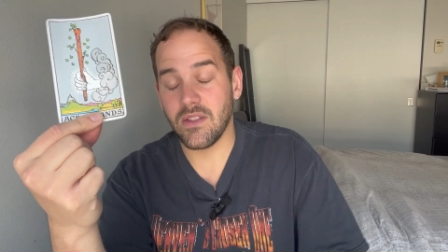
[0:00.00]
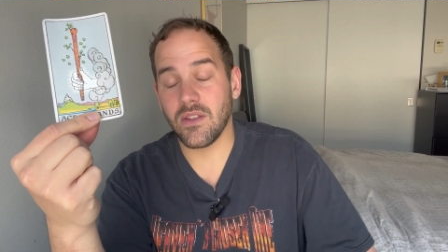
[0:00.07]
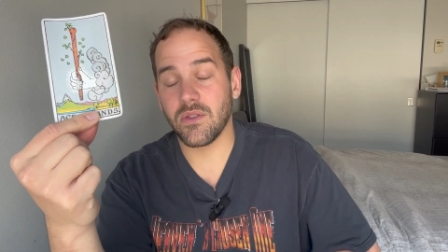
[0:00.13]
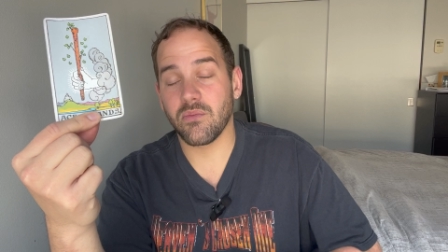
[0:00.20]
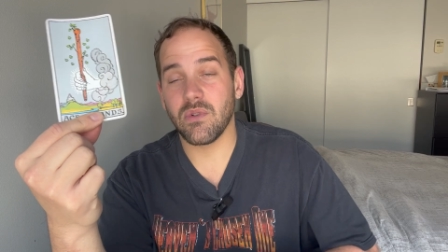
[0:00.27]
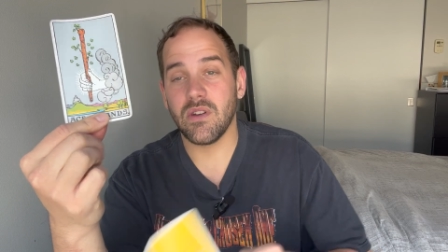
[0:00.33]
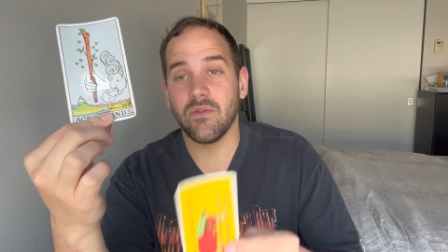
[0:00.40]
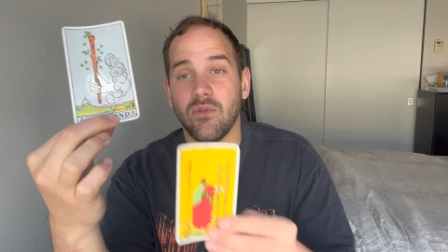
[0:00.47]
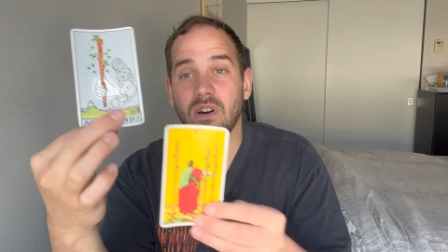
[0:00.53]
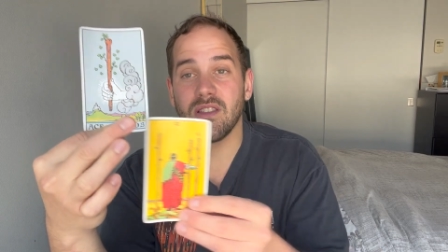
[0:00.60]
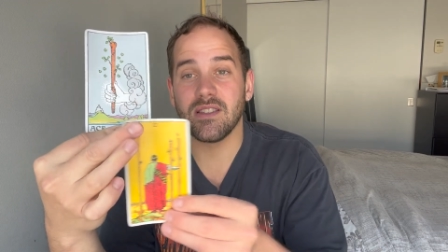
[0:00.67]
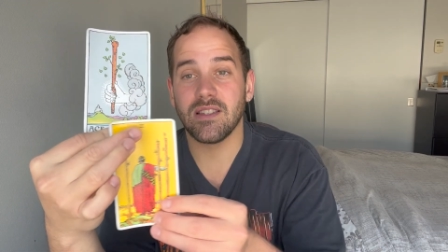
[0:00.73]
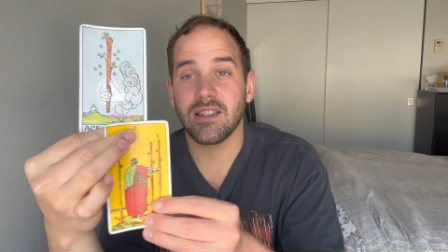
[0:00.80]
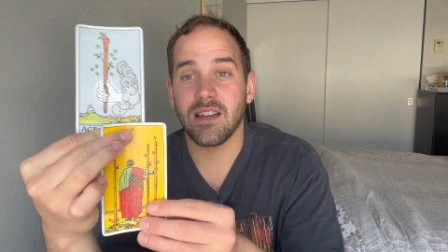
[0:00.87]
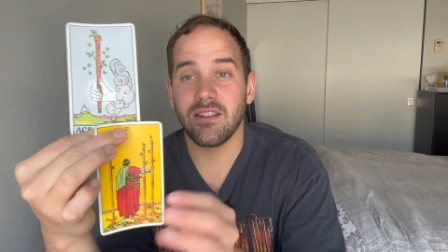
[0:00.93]
The Three of
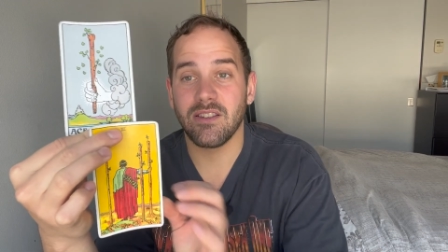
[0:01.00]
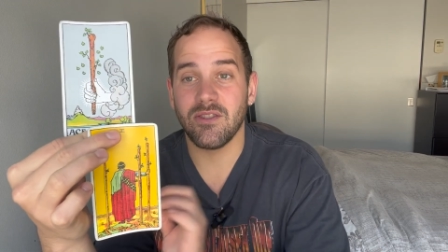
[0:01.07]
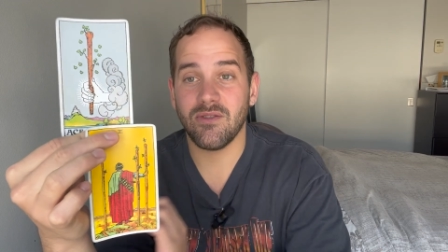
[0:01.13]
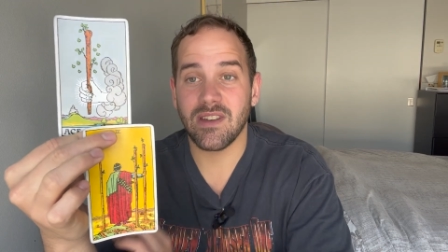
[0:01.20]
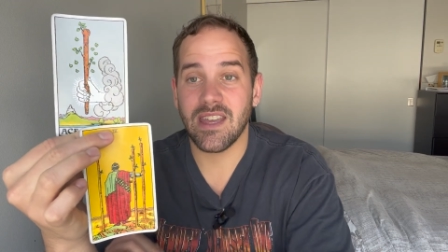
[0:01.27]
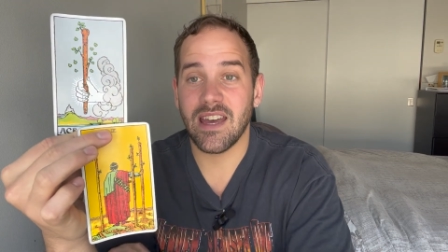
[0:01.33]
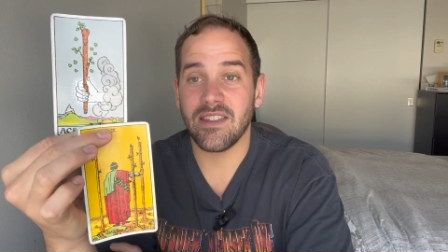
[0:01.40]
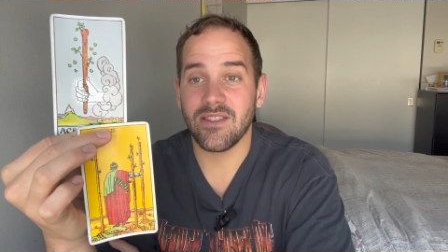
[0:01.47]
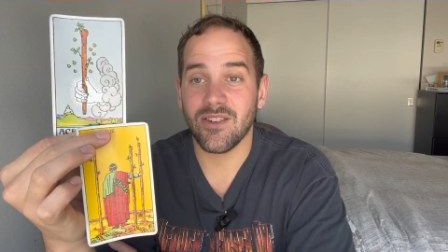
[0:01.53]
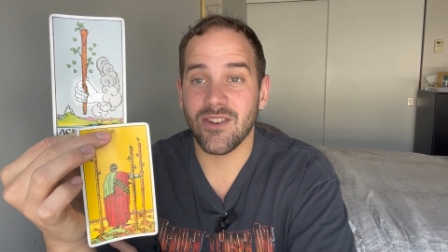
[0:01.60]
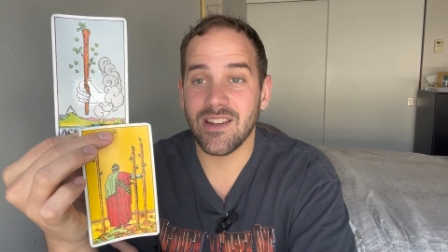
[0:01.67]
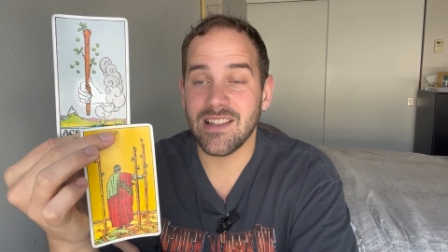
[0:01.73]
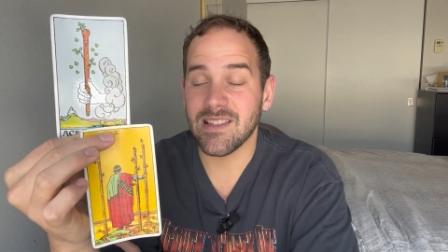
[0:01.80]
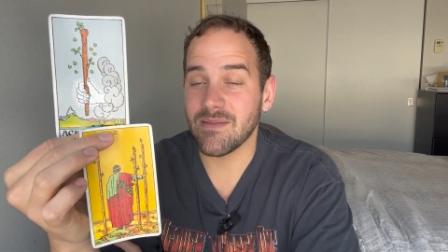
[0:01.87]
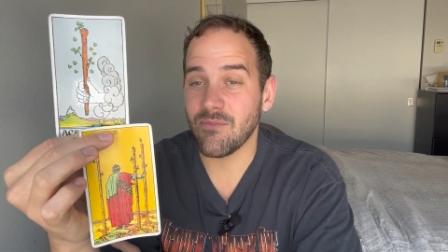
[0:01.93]
Wands is telling you again,
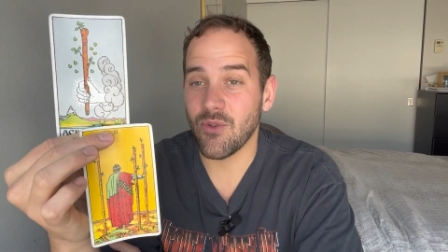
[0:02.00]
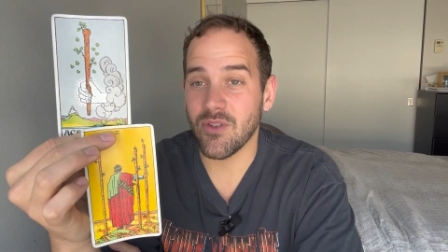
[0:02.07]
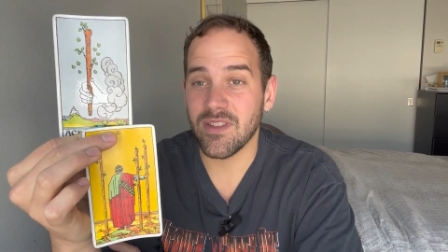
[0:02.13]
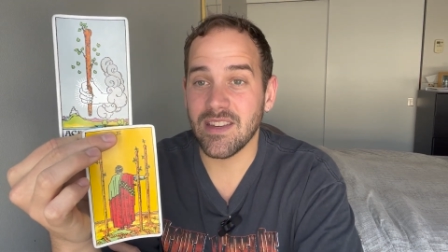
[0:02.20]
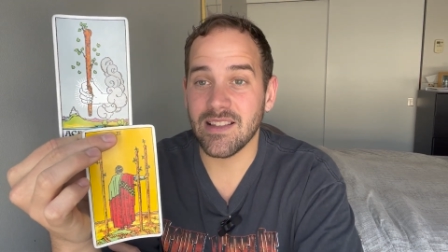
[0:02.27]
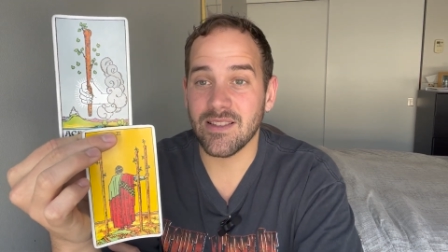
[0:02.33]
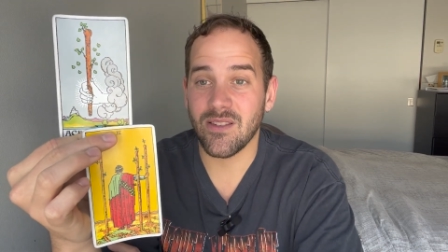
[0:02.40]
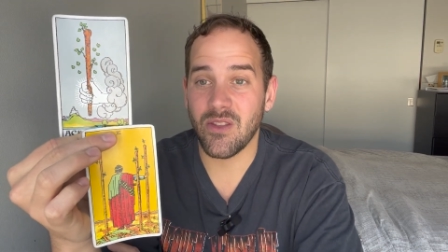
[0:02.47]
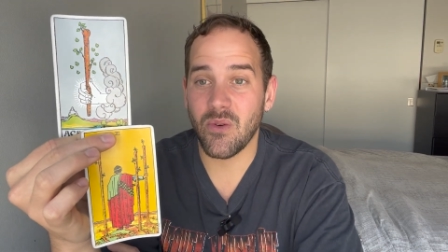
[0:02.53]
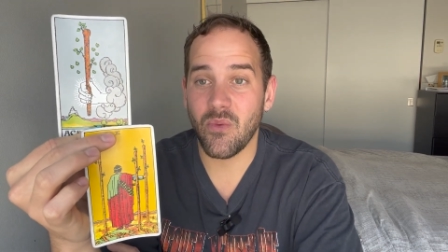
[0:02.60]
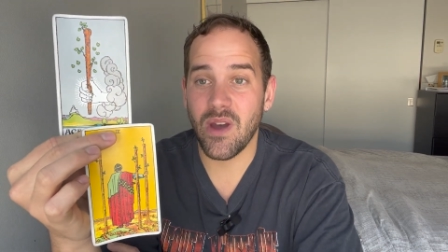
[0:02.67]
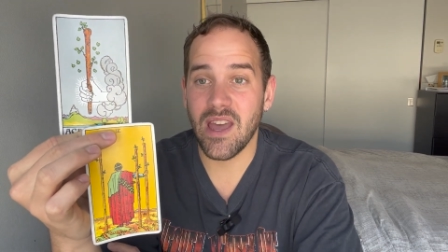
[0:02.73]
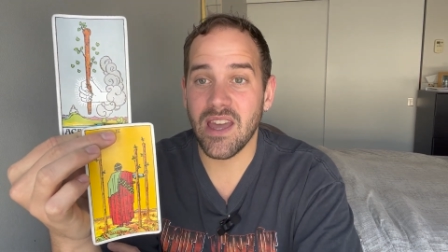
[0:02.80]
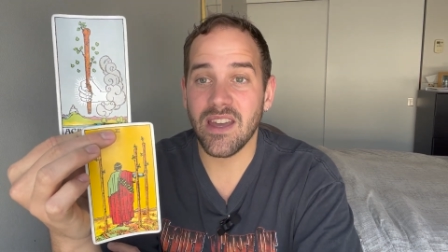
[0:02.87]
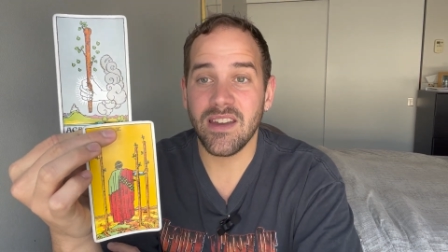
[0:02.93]
there is more things on the
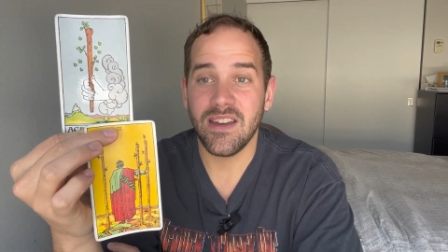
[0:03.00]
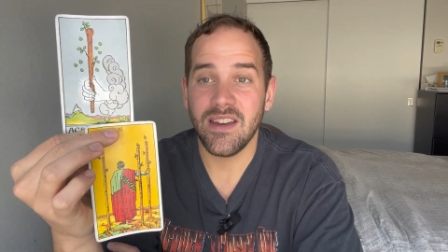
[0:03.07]
way.